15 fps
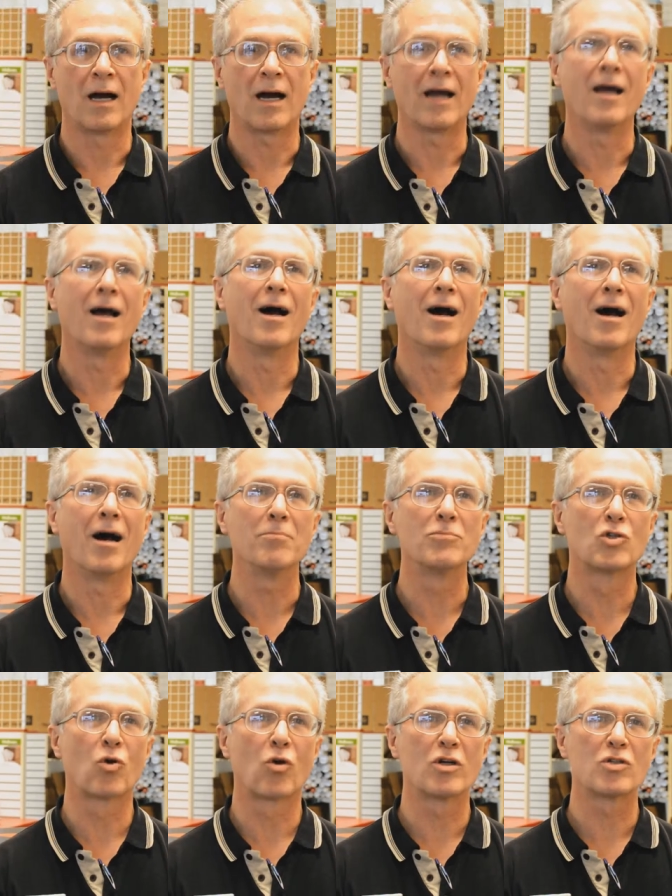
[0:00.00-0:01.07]
Hi, I'm
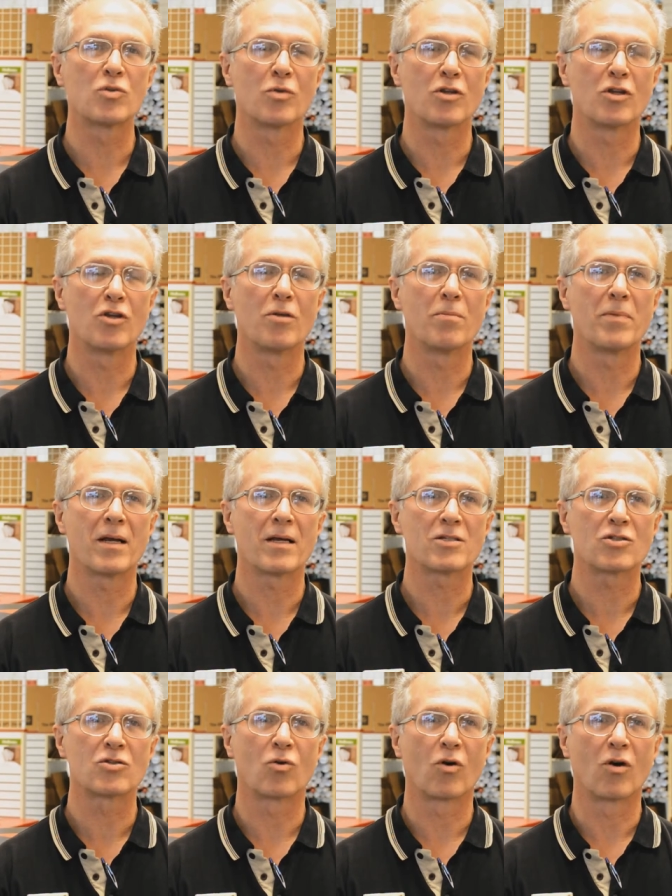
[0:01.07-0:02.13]
George with the
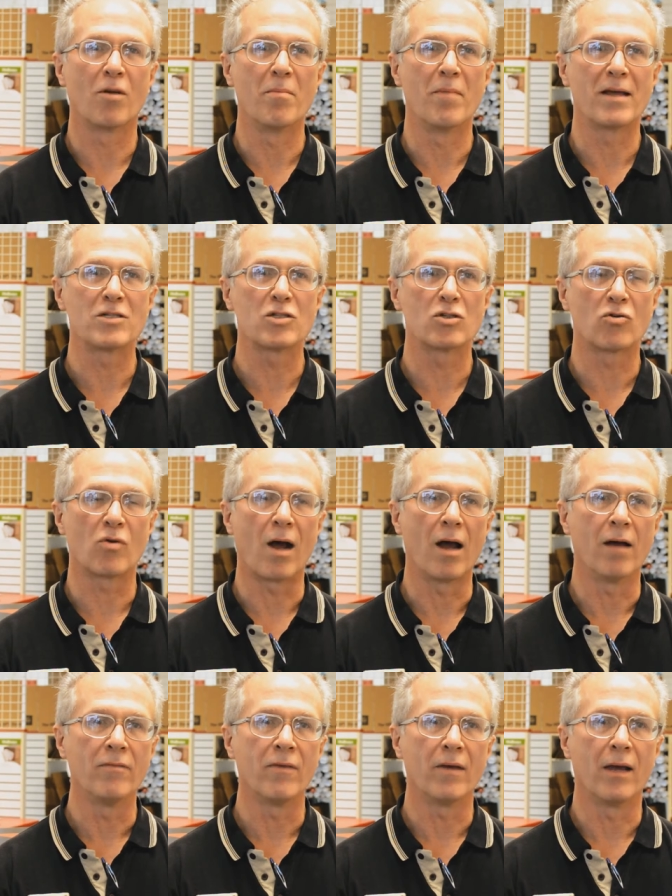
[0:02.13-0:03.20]
UPS Store on Mesa
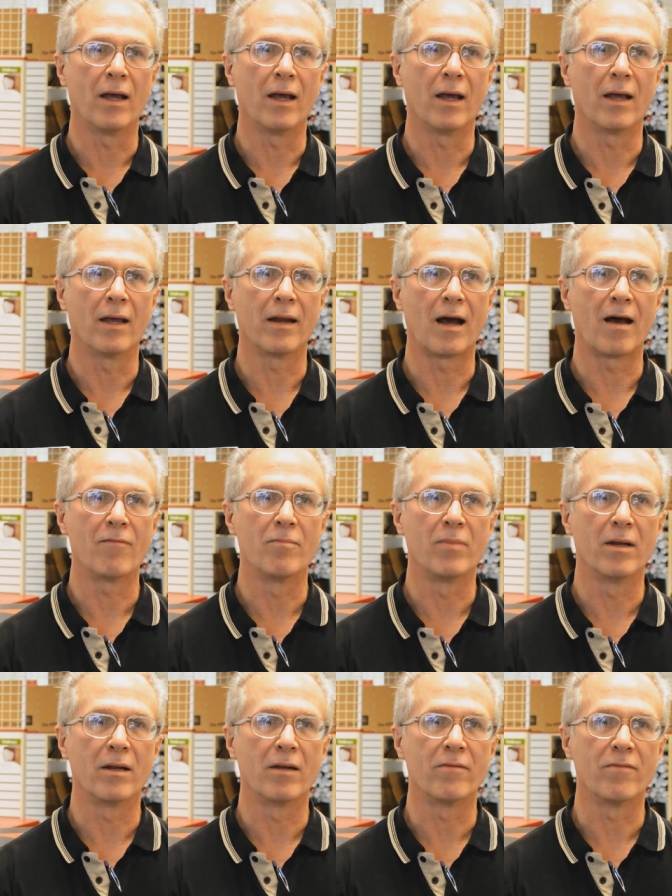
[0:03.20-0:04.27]
Drive, and I've
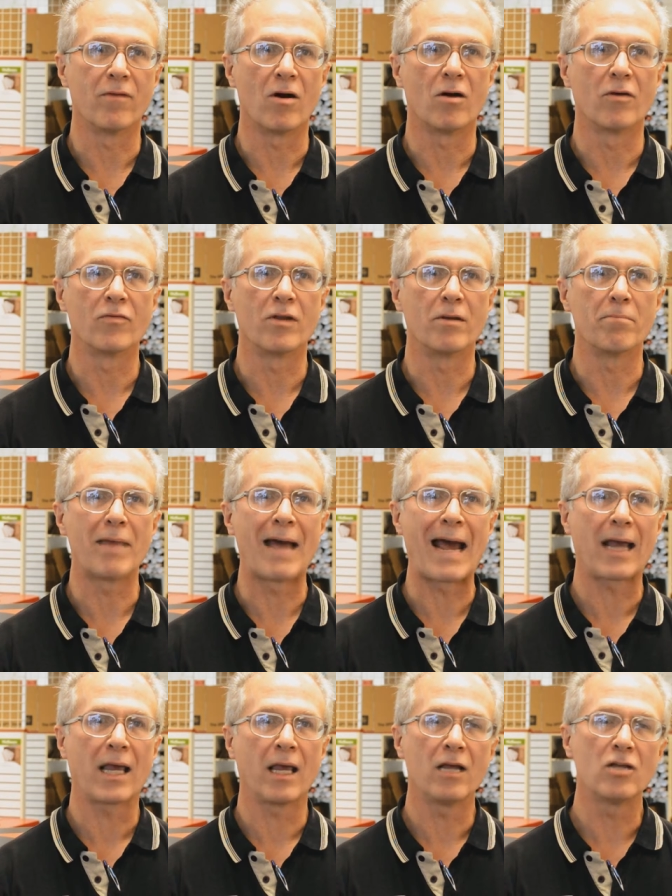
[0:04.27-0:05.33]
been involved in
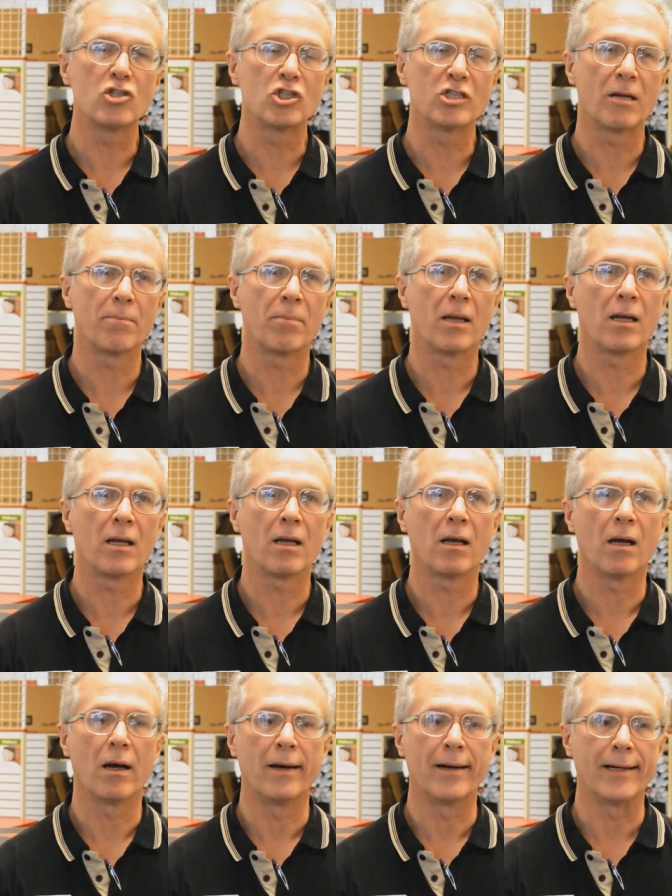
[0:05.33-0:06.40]
packing,
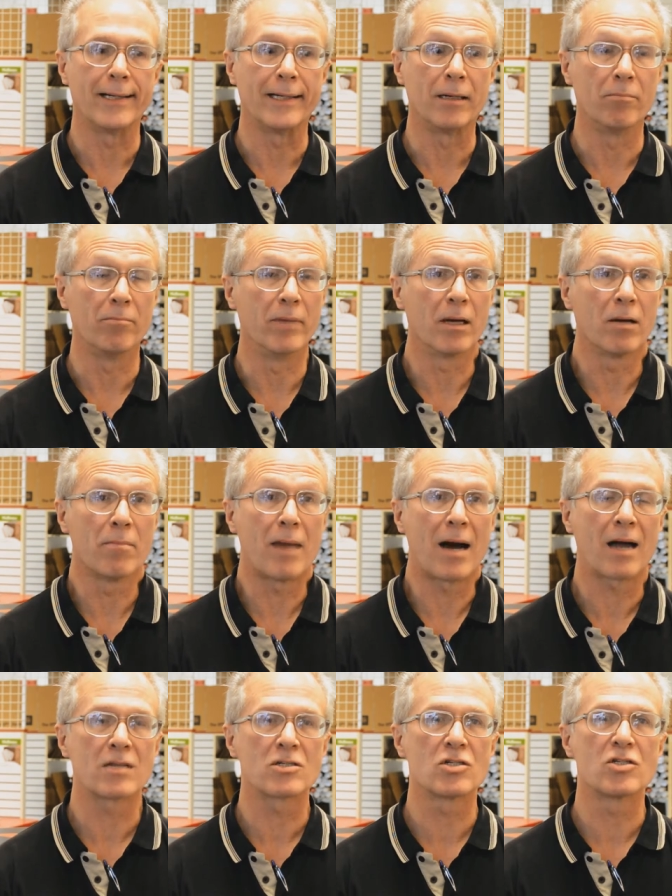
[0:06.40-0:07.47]
shipping,
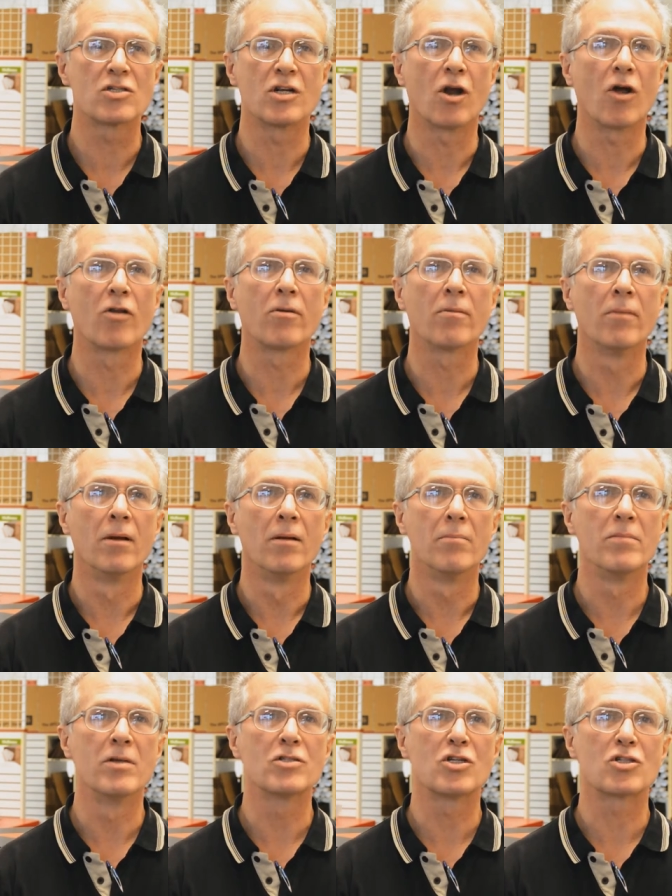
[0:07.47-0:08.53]
mailboxes, and other
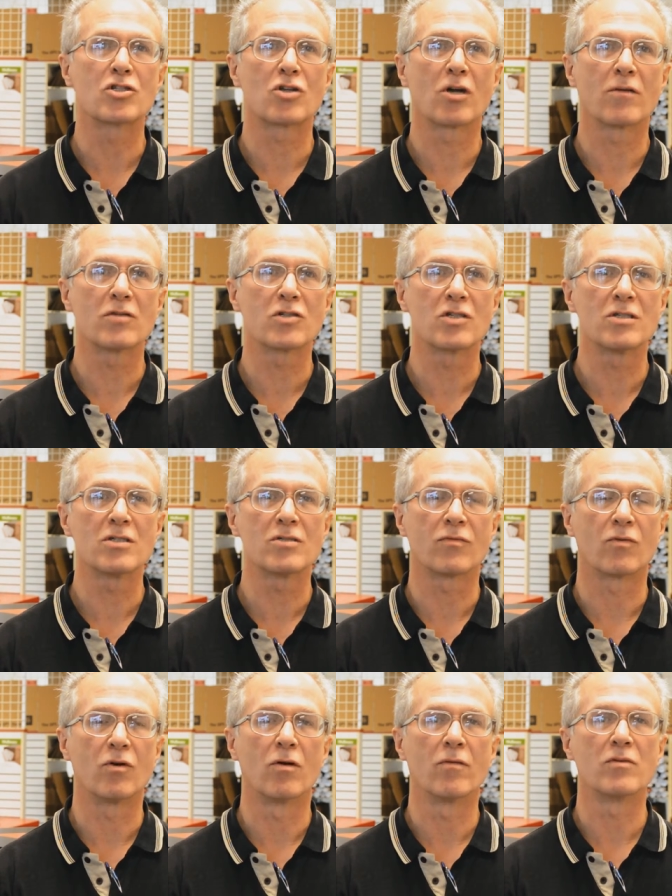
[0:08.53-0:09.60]
business services
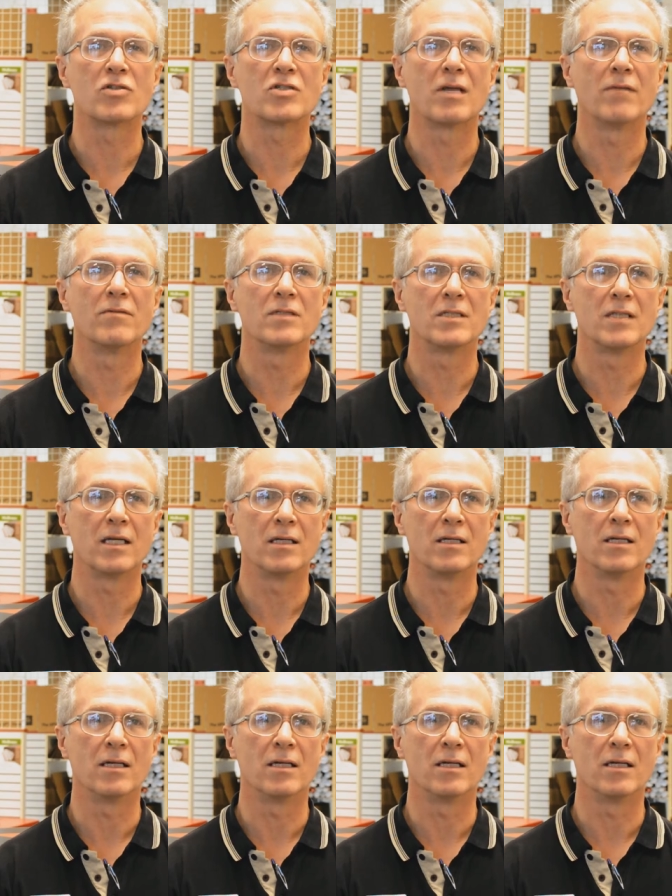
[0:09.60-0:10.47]
for over 17